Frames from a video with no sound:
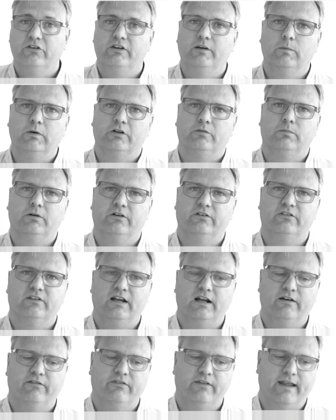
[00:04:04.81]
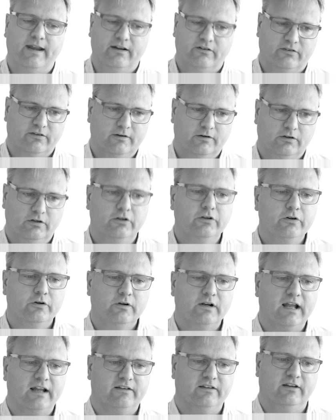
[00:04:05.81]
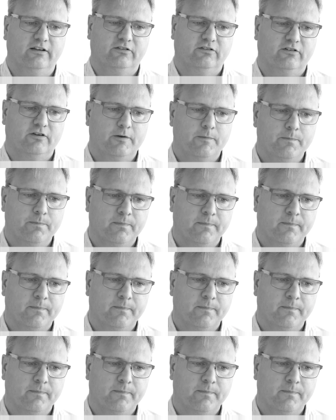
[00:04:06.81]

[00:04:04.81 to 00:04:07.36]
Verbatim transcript: C++ side of things? You do it like this.